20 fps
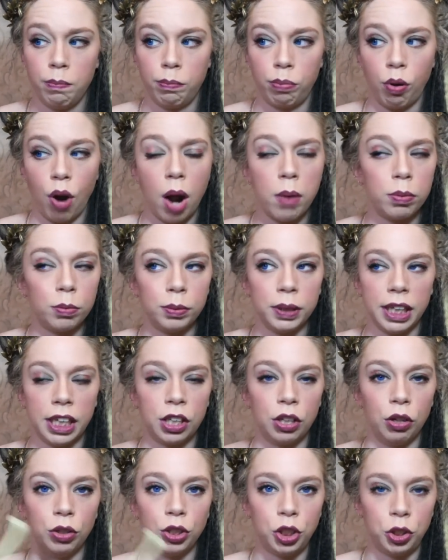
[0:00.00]
probably
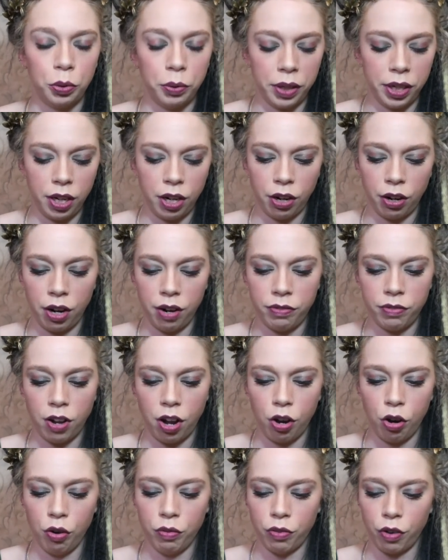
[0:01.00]
close to a year, if
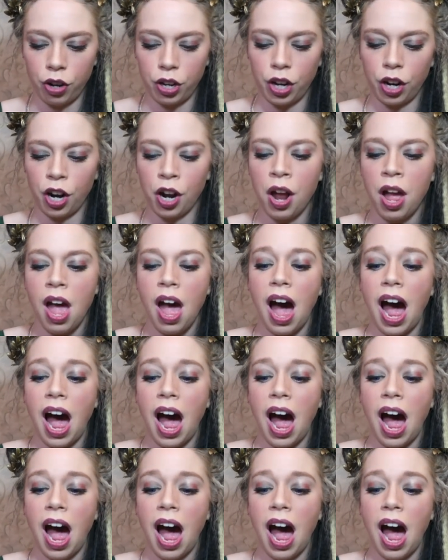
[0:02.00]
not over a year.